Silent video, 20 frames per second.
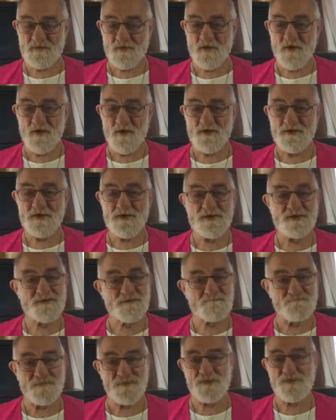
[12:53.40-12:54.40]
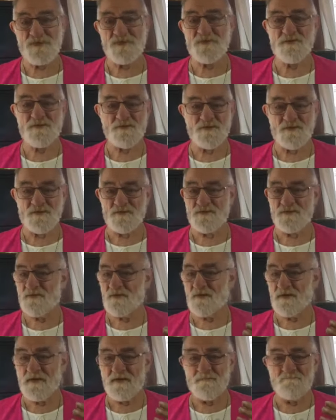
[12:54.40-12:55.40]
on this beautiful,
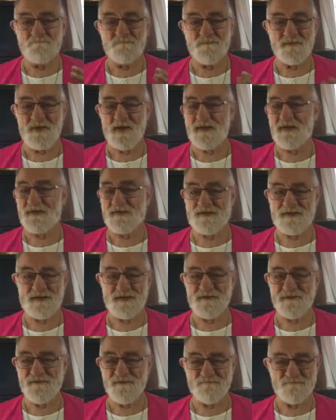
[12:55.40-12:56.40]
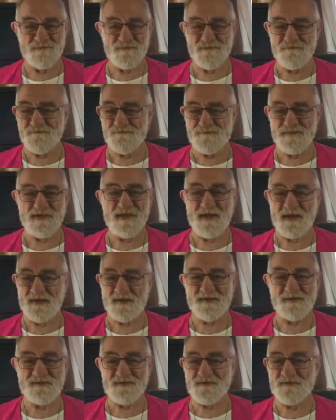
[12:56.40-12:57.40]
amazing
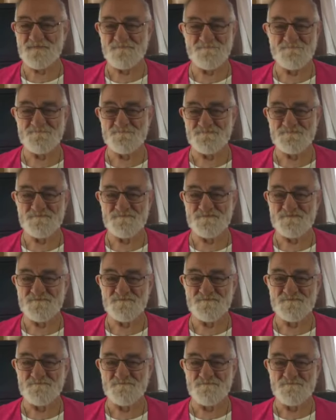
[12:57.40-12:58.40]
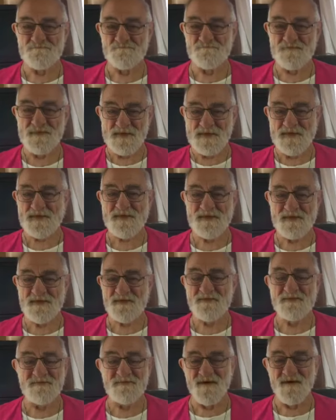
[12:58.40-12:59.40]
planet, being
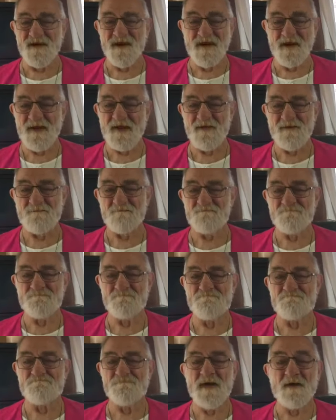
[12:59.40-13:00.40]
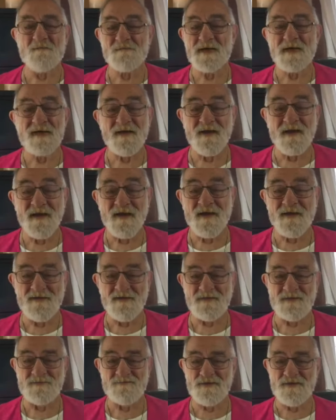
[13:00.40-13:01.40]
Gaia, Mama Gaia,
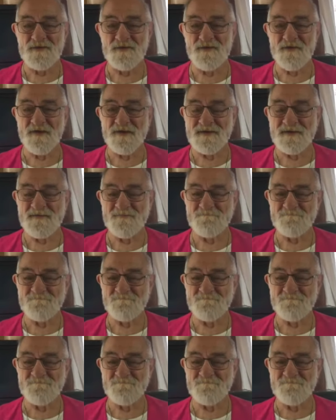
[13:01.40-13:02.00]
if you like.